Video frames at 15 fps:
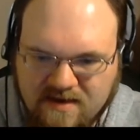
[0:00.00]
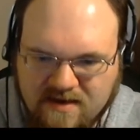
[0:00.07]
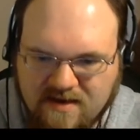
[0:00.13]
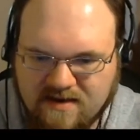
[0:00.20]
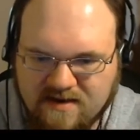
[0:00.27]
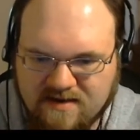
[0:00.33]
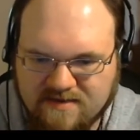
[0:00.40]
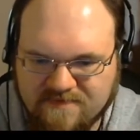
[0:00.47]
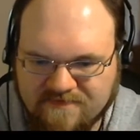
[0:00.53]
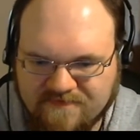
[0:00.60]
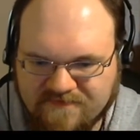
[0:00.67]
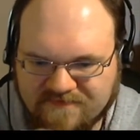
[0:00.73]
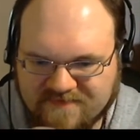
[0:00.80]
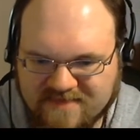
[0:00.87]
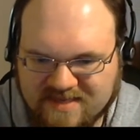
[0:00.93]

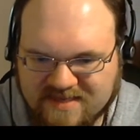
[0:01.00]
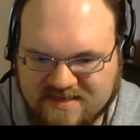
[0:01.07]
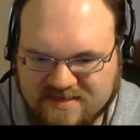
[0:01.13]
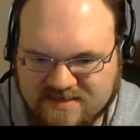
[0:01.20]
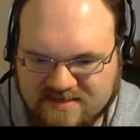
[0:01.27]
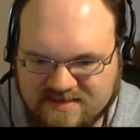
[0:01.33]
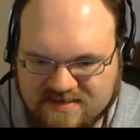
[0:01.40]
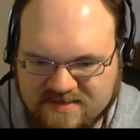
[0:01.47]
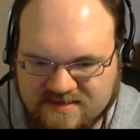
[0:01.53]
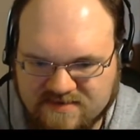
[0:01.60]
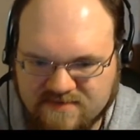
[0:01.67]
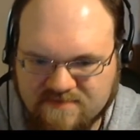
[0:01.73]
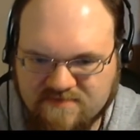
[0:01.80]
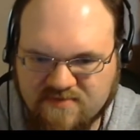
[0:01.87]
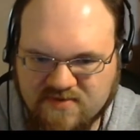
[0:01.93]

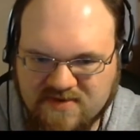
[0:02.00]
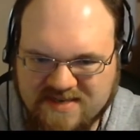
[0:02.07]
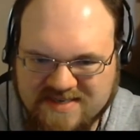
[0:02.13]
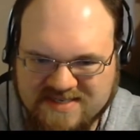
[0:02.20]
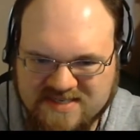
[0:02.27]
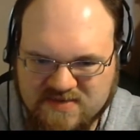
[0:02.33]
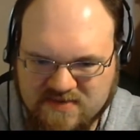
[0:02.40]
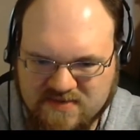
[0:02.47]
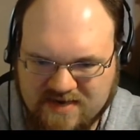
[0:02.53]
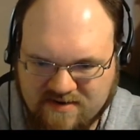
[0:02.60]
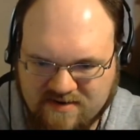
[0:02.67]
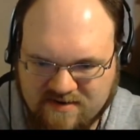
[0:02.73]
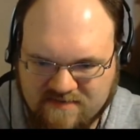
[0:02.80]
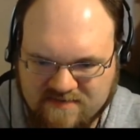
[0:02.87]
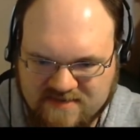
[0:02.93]
So Bruticus's right
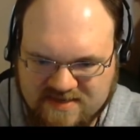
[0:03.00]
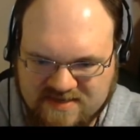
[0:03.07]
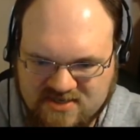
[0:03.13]
arm